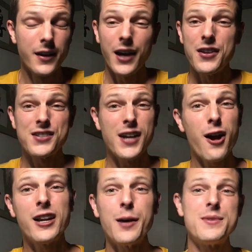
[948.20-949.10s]
And then
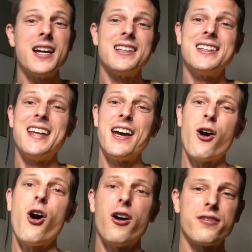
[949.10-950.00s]
Saturday, I'm taking the day
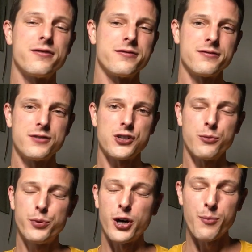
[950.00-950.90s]
off. Just
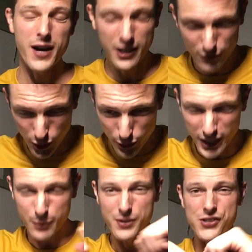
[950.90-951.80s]
gonna put, I might even go
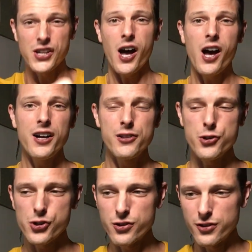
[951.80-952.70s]
get a
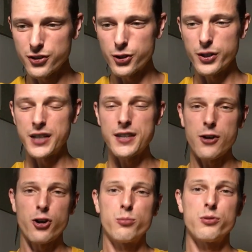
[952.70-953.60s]
massage, go get in that
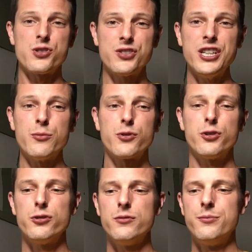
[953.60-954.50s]
herbal steam
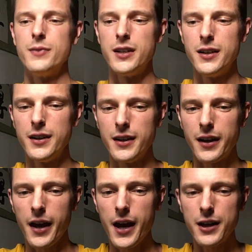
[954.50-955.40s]
room.
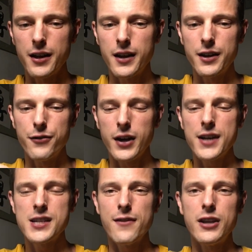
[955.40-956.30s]
And if you
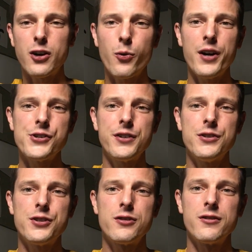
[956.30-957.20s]
guys have any
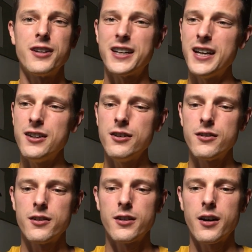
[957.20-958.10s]
questions, again,
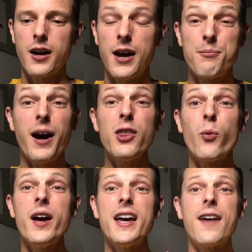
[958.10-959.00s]
and by the
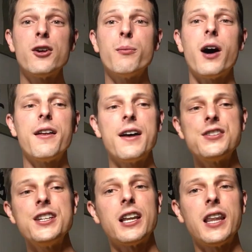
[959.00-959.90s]
way, I've seen a